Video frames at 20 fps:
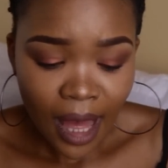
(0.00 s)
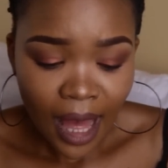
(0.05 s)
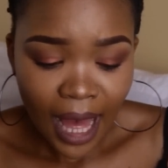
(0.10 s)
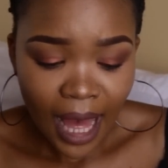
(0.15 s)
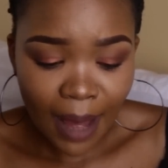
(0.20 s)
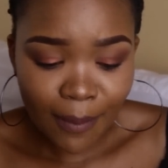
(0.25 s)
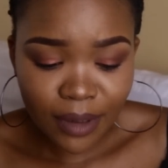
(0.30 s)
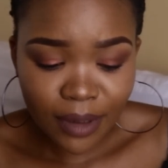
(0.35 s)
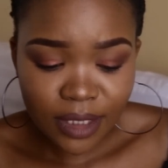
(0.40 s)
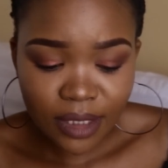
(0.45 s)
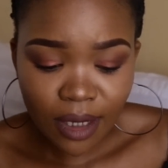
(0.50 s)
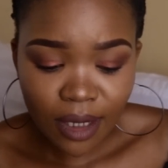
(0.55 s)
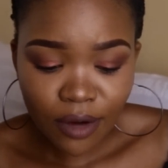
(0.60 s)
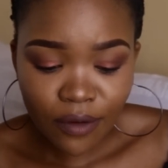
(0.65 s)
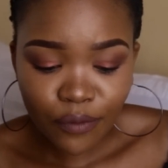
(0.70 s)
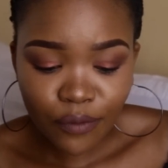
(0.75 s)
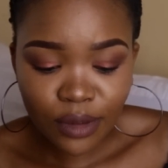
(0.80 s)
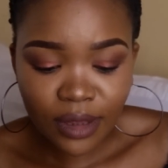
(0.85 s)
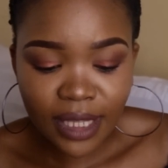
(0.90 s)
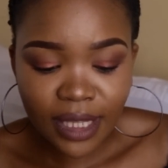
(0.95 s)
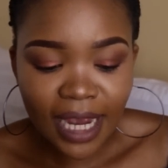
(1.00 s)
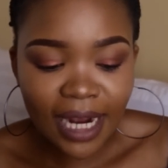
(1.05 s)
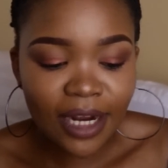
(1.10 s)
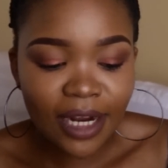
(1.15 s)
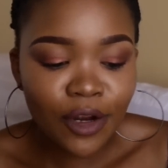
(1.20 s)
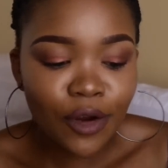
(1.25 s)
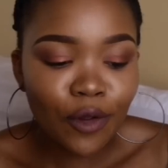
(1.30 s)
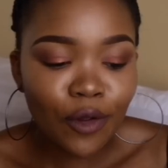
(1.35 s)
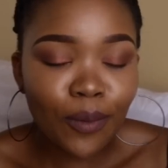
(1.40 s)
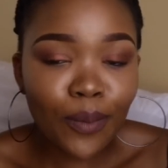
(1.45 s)
I'm going to start off with the LA
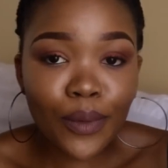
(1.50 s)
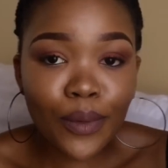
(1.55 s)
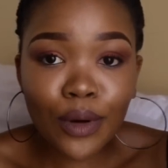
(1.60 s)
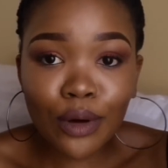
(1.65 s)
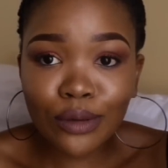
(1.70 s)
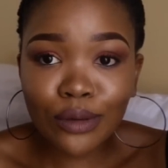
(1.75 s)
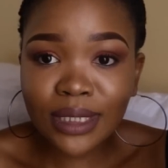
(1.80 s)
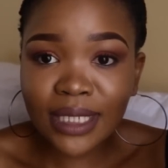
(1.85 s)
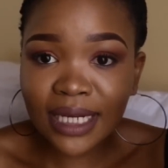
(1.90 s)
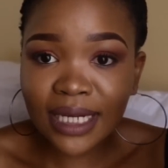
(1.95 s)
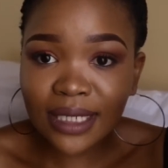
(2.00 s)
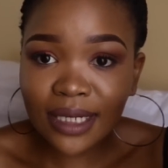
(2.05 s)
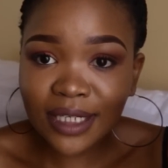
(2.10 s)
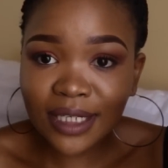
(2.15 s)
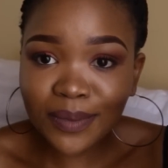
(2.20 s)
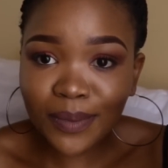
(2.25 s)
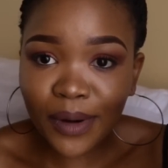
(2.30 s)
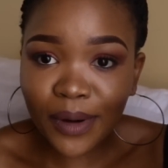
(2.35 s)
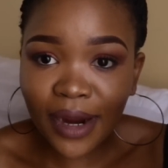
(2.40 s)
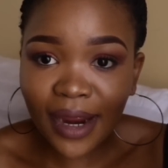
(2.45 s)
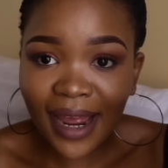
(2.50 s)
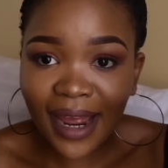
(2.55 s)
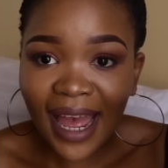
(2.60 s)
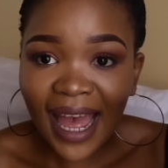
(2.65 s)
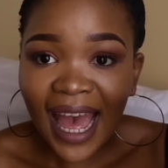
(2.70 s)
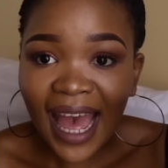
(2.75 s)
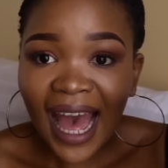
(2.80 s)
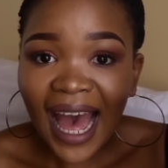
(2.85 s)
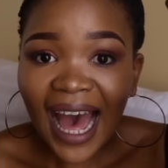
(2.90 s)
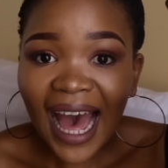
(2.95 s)
Girl Pro Setting Spray.
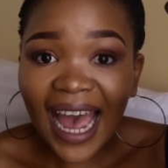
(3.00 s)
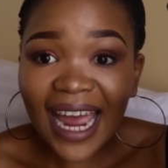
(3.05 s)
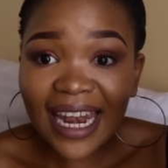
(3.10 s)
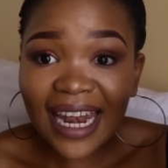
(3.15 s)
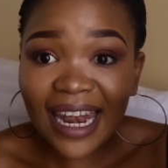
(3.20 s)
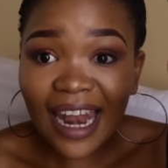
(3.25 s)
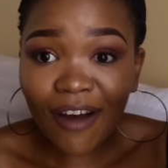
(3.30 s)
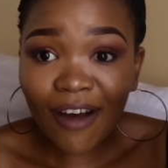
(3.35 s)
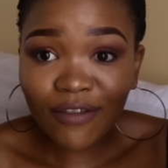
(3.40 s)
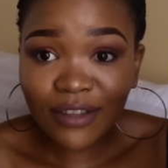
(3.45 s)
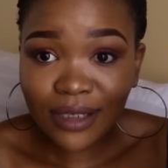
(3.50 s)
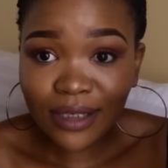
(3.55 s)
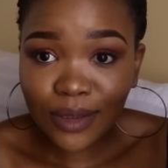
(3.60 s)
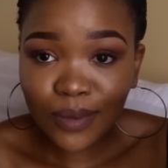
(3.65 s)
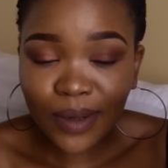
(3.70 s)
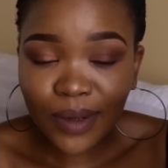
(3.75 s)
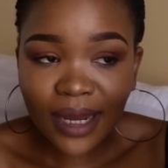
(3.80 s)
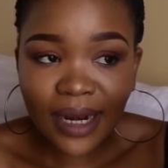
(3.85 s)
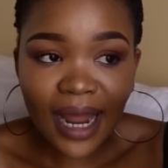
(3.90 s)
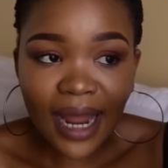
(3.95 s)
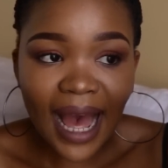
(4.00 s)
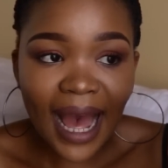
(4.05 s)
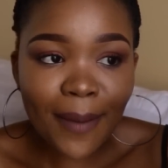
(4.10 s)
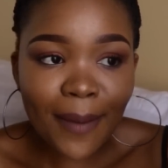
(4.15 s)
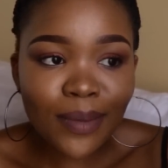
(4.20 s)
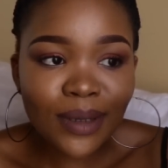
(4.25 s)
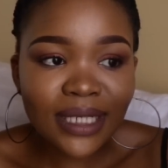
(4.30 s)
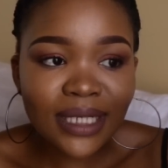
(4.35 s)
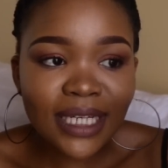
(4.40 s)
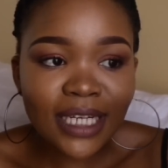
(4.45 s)
I love this one. I
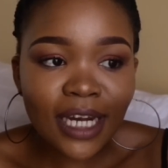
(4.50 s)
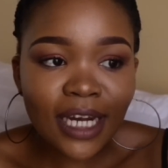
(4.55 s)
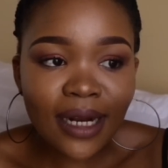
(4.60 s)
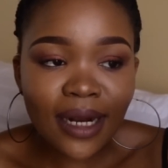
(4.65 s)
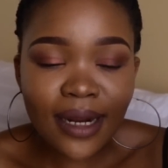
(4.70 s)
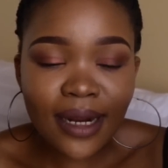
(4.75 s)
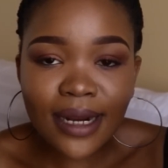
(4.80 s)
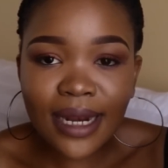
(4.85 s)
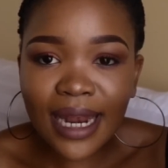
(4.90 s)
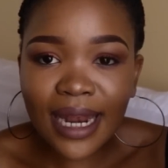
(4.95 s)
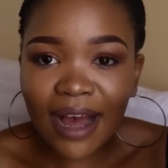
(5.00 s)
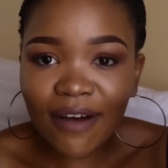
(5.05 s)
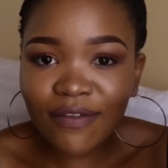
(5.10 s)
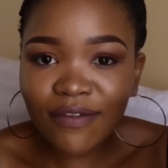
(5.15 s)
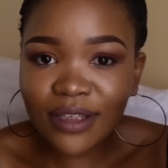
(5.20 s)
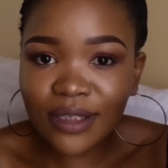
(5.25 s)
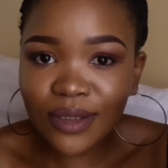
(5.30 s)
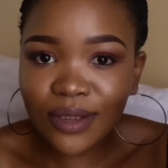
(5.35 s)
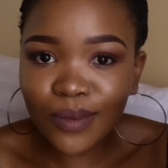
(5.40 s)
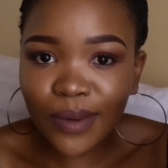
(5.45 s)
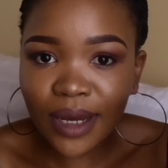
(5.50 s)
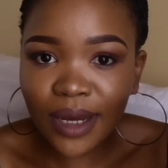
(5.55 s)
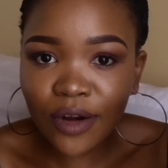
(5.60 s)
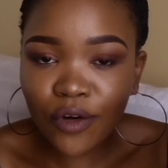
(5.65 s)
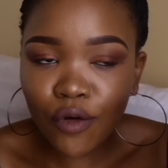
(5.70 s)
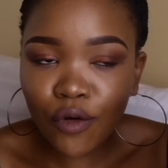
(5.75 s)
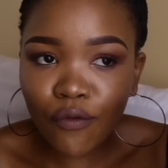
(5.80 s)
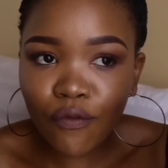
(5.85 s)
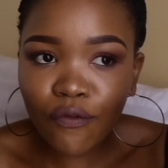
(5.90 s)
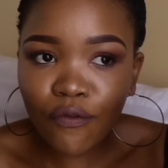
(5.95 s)
particularly love this one
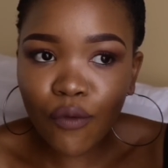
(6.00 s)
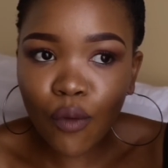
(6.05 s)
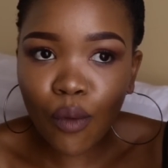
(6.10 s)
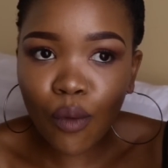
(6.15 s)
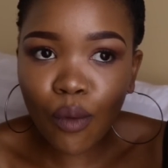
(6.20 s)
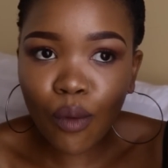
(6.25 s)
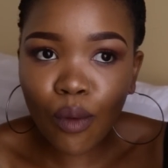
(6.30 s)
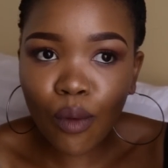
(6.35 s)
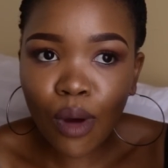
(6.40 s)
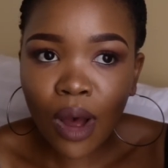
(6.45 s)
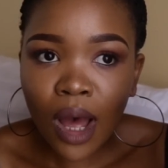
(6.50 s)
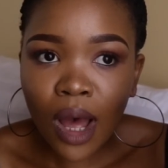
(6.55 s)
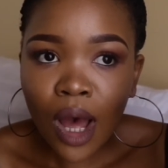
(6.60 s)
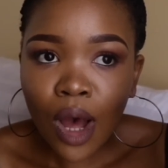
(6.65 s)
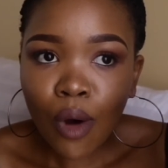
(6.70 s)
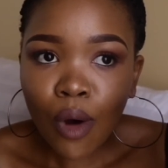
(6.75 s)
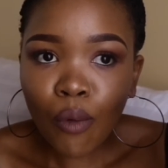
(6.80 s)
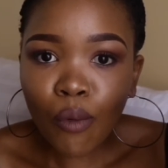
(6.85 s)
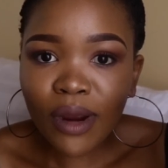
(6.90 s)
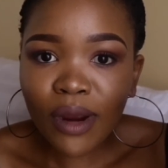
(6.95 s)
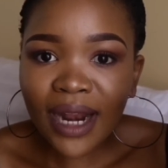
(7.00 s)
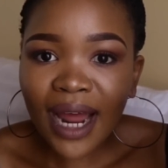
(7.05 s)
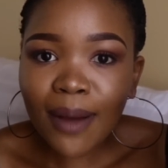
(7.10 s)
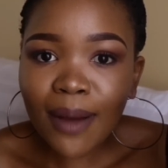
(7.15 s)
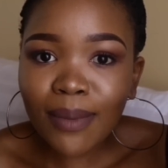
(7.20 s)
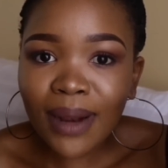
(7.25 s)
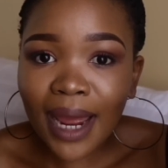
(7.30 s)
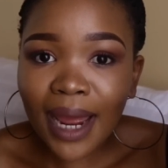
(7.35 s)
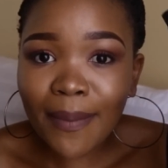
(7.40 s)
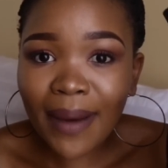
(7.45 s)
for when I
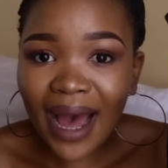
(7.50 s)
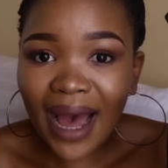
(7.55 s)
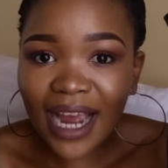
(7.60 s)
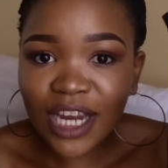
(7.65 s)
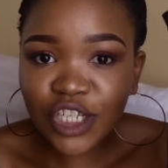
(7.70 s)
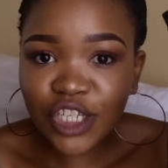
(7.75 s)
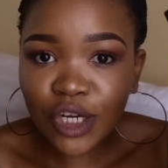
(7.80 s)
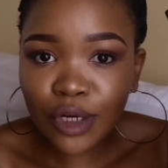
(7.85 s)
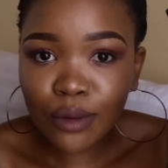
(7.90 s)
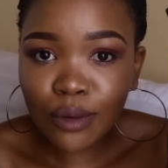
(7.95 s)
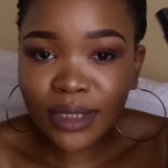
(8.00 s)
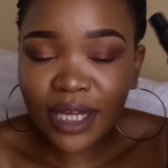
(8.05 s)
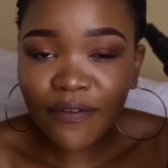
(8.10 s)
apply my eyeshadows.